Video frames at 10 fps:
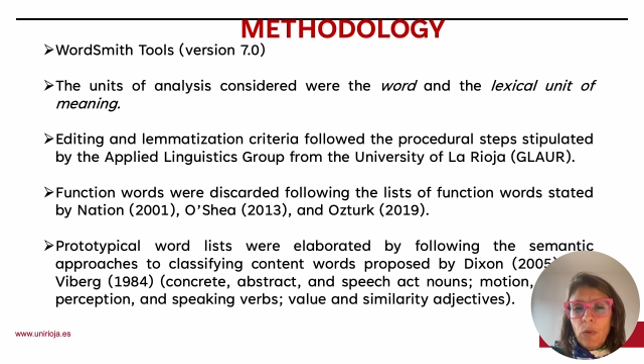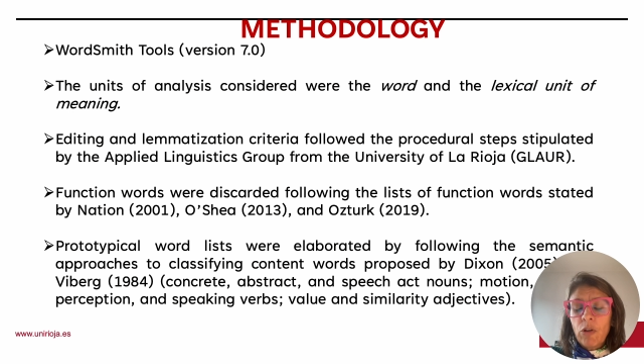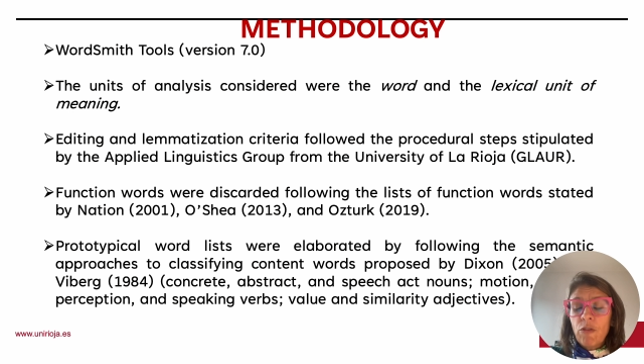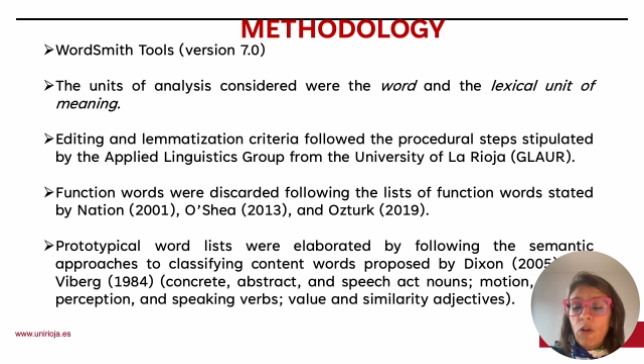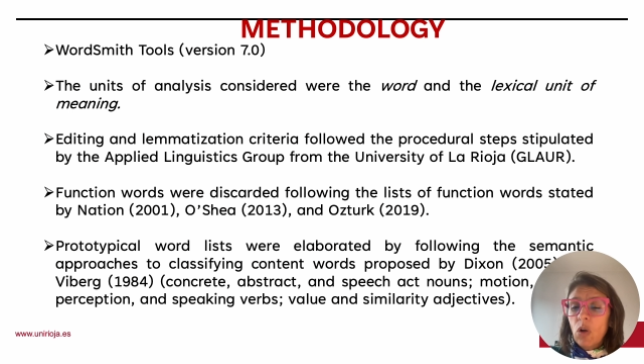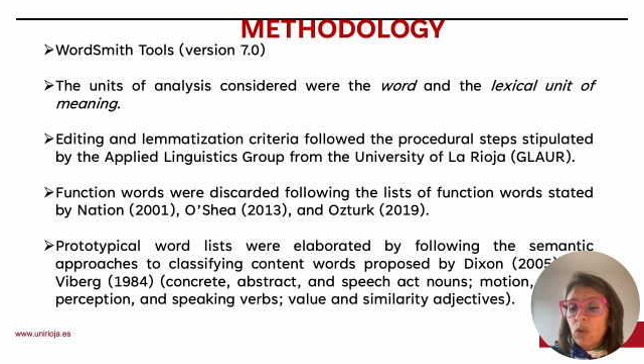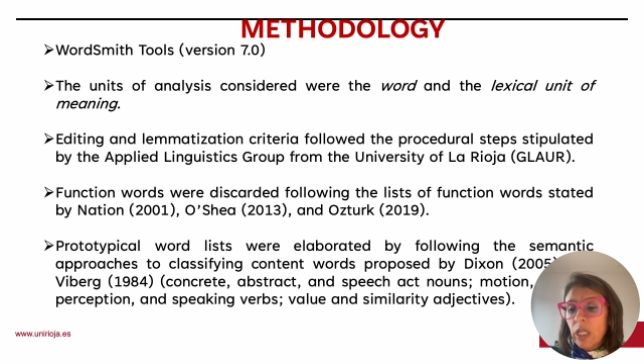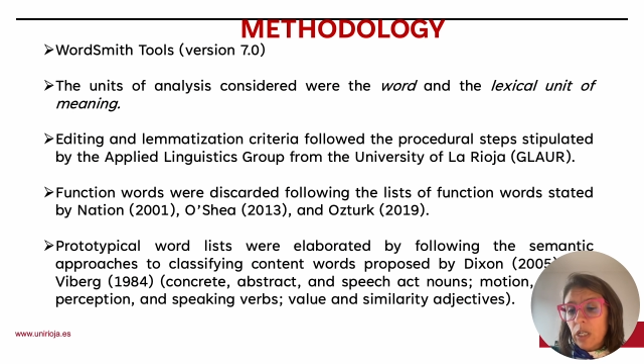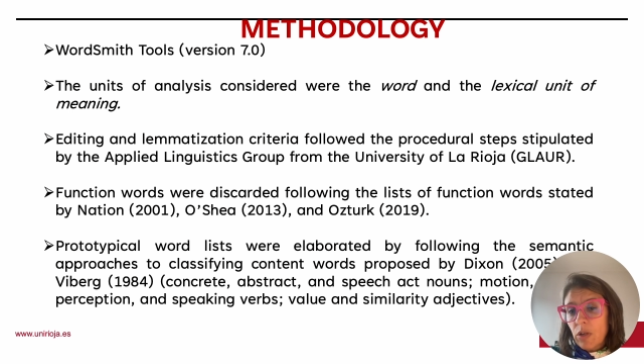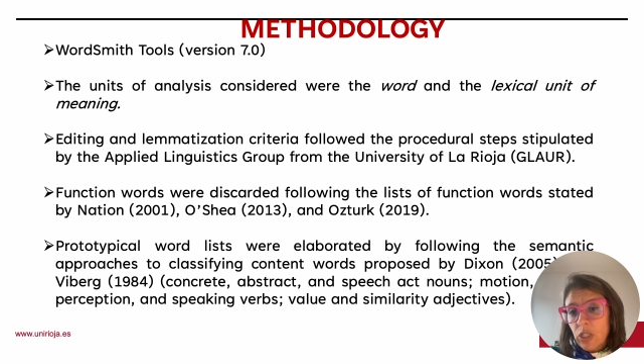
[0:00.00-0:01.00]
We follow
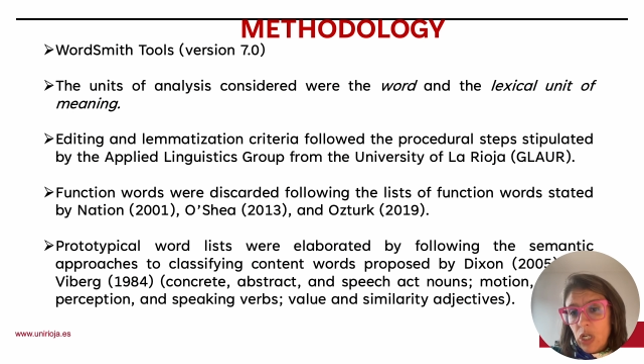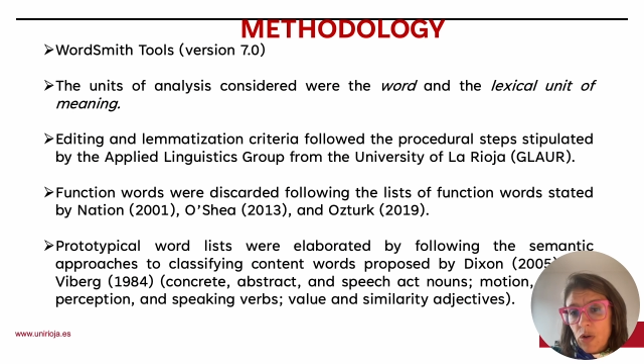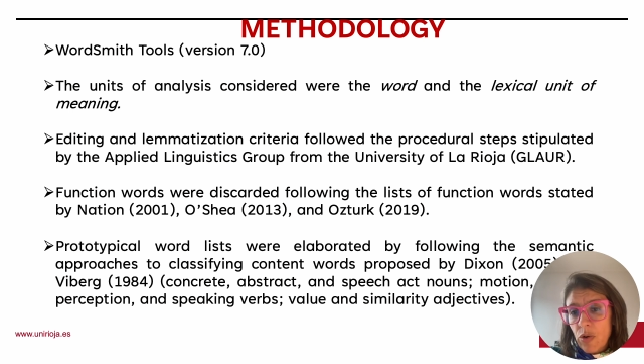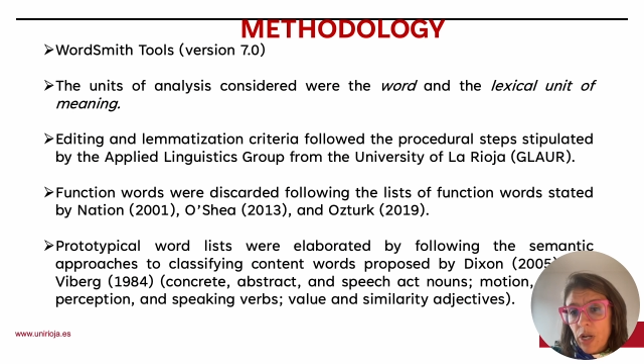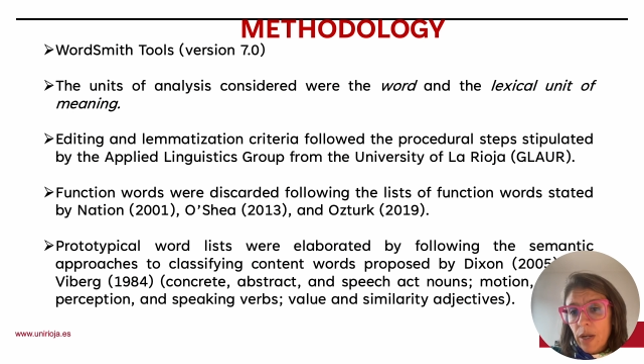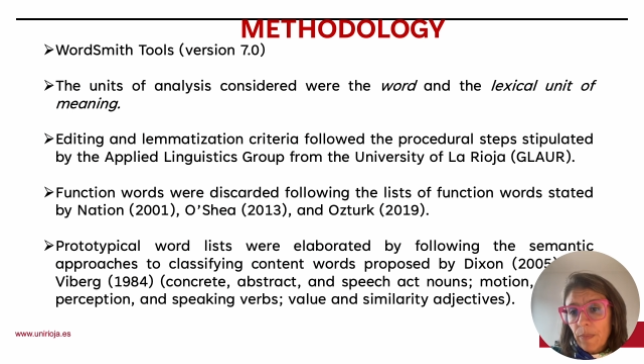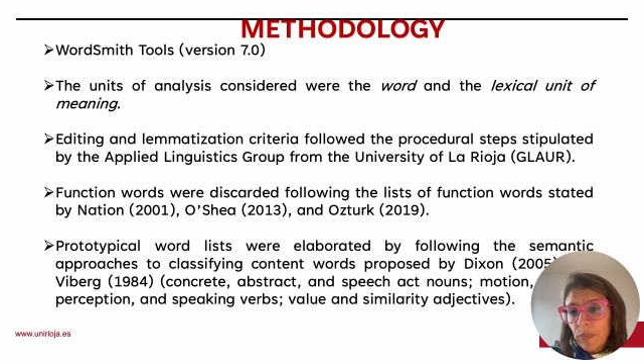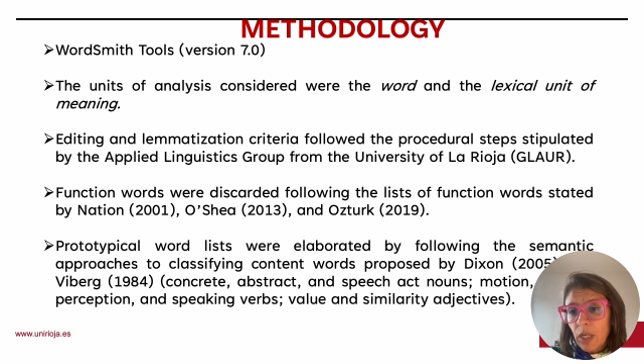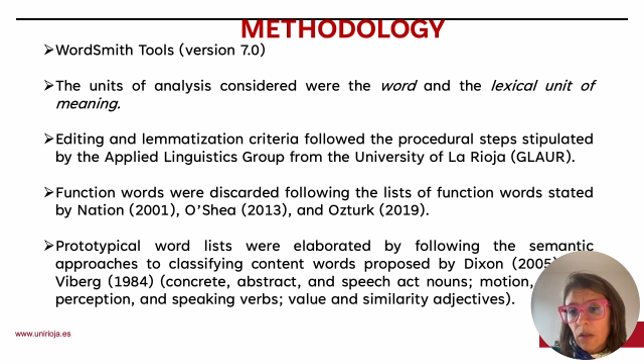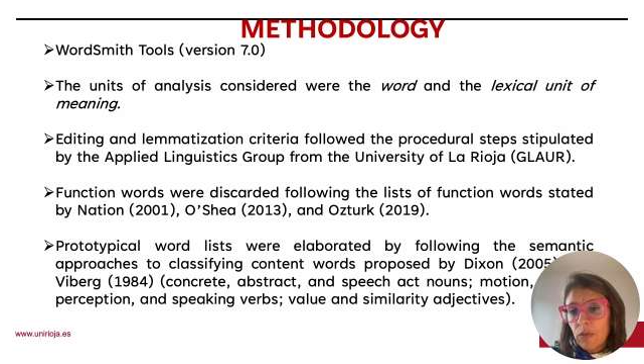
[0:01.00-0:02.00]
the criteria
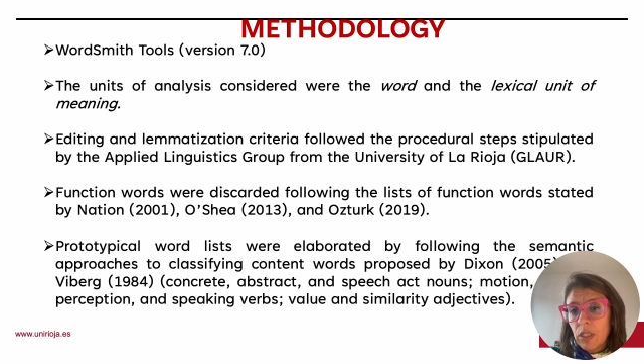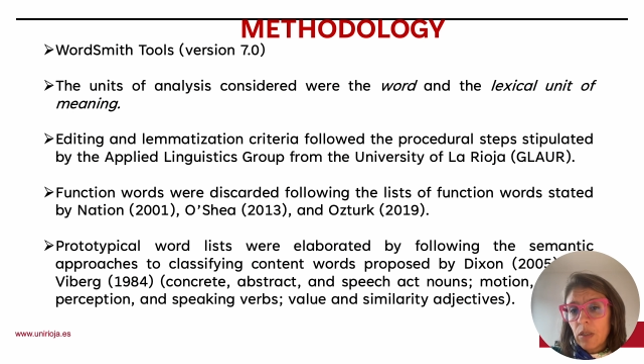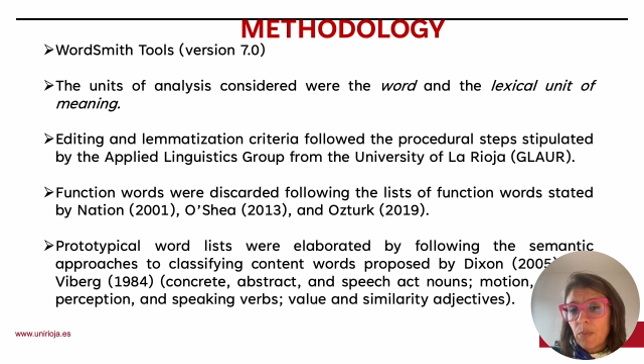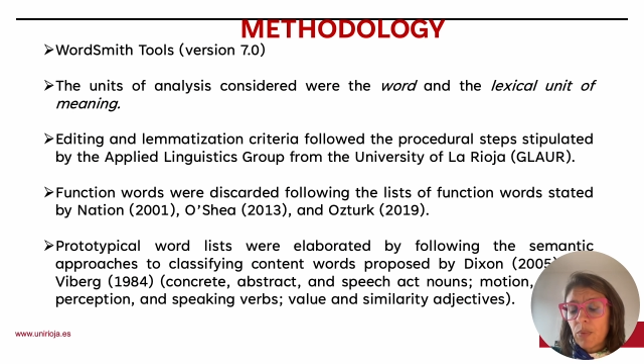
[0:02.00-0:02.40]
of the